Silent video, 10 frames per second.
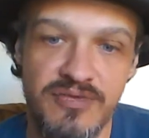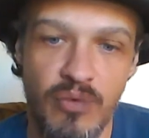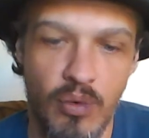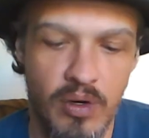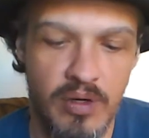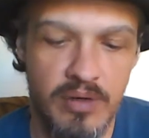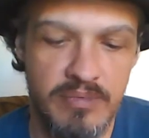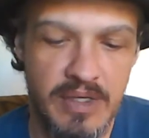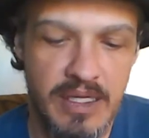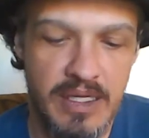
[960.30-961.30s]
for
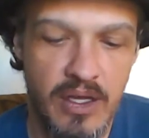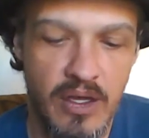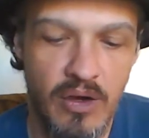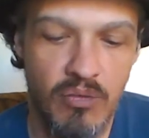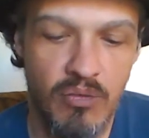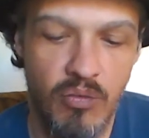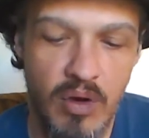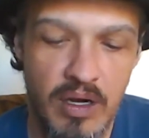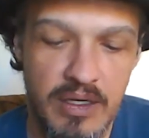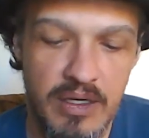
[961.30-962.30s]

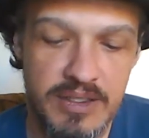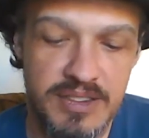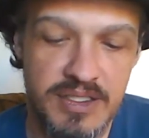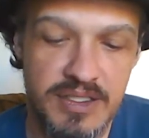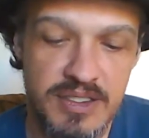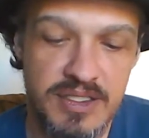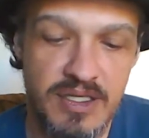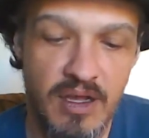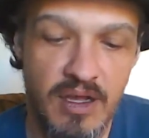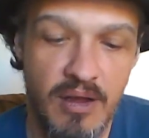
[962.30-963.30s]
was
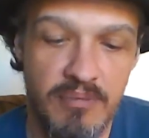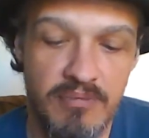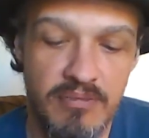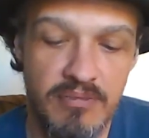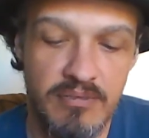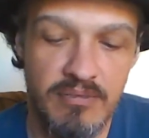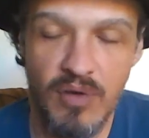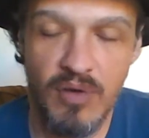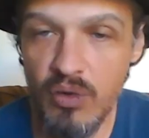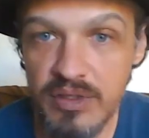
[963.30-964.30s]
some
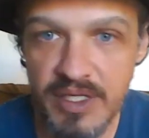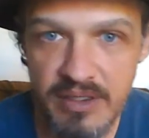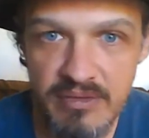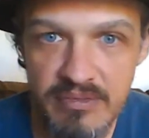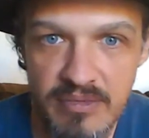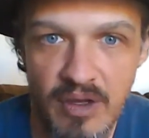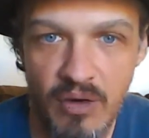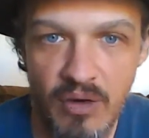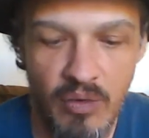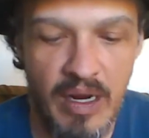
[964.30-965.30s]
molding
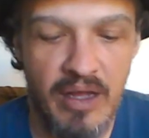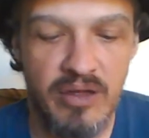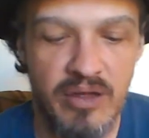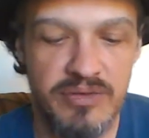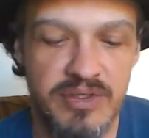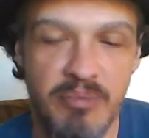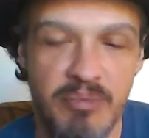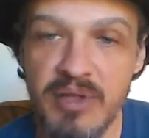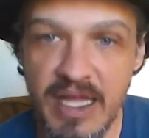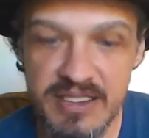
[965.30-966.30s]
around the
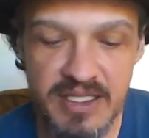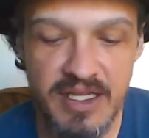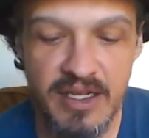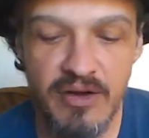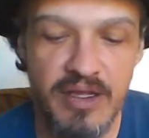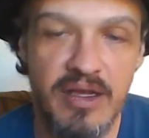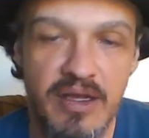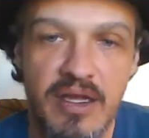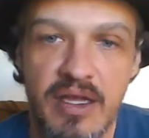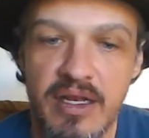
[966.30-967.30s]
plastic area.
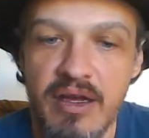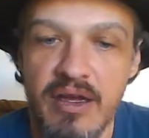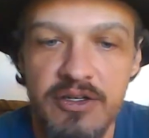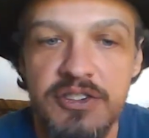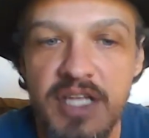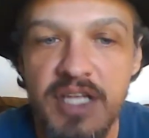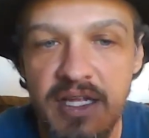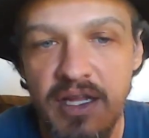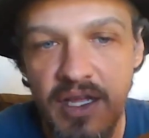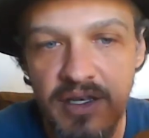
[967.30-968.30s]
Now, understand,
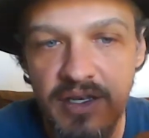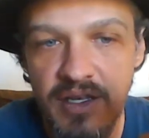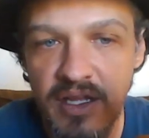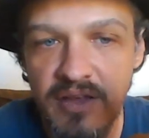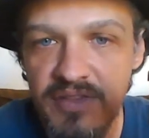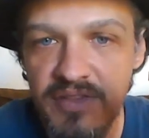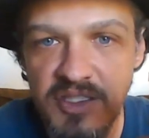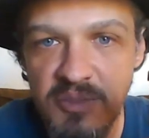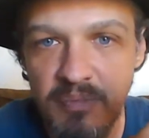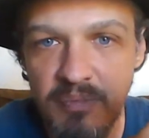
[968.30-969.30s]
none of
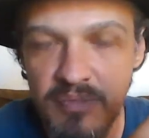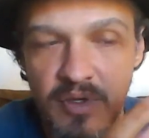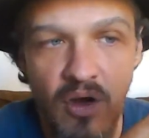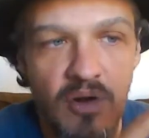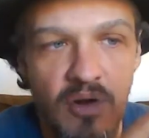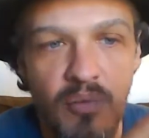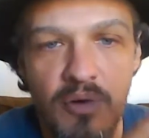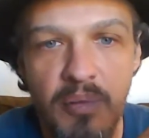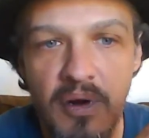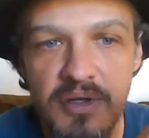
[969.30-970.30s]
these
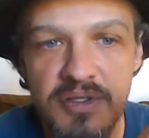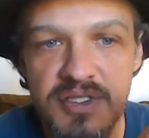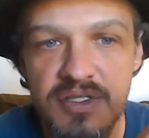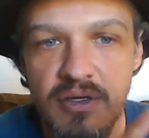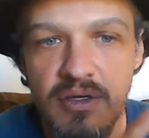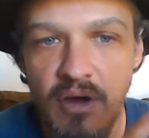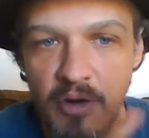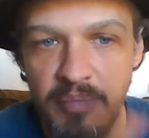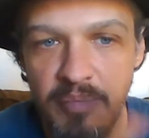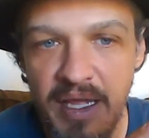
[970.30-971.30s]
cardboard parts
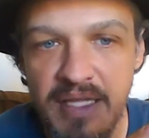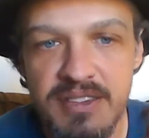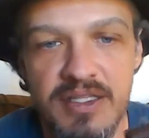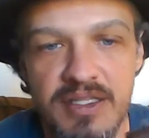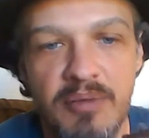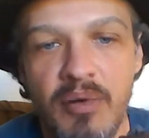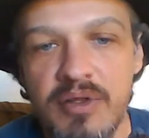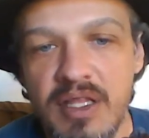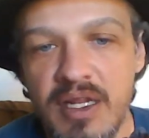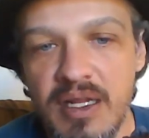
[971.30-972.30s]
are painted. The
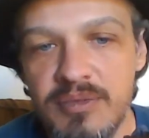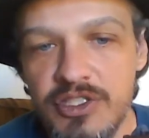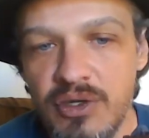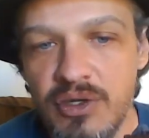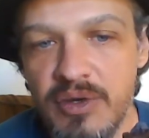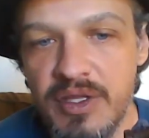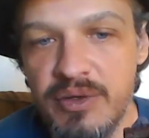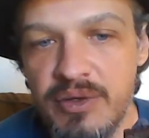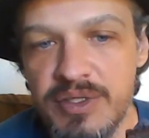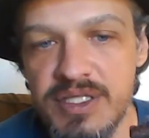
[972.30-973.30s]
part that I'm showing
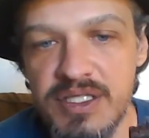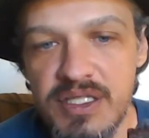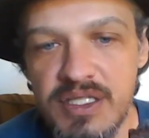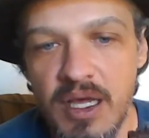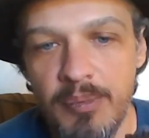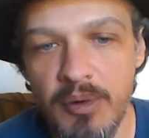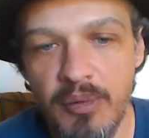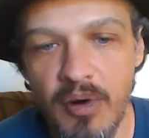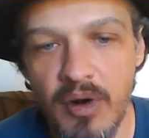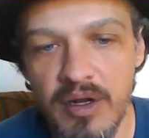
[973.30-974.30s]
you is this upper
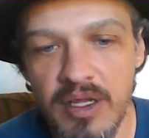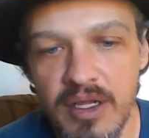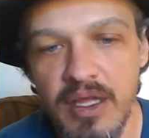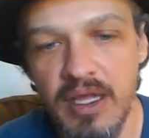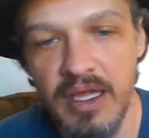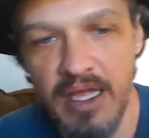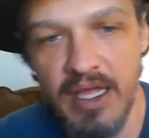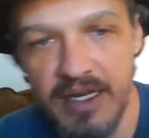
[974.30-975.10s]
part, and